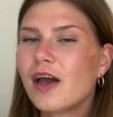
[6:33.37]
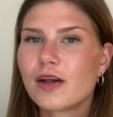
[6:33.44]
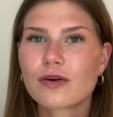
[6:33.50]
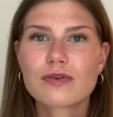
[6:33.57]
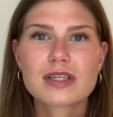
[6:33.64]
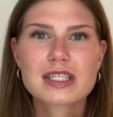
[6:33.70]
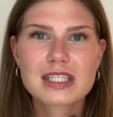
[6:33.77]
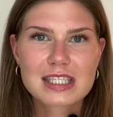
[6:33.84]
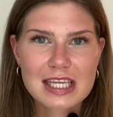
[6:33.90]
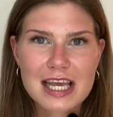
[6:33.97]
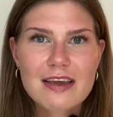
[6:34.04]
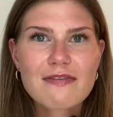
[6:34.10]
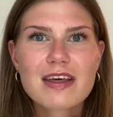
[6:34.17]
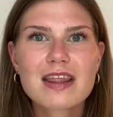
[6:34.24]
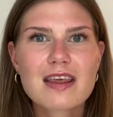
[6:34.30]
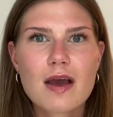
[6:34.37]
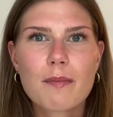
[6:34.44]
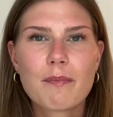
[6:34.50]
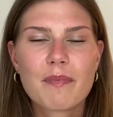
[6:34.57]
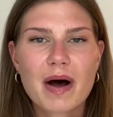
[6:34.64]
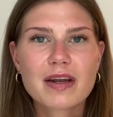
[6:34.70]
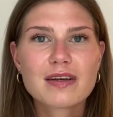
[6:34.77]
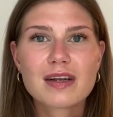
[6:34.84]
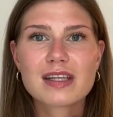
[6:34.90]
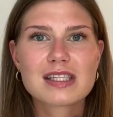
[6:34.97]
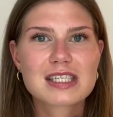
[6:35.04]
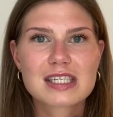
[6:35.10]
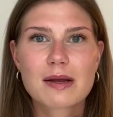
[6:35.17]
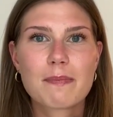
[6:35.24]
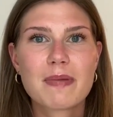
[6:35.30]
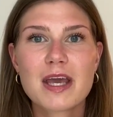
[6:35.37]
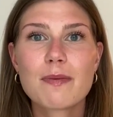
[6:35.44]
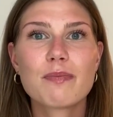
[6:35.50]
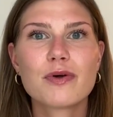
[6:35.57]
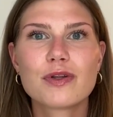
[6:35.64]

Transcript: you're receiving the abundance, the people,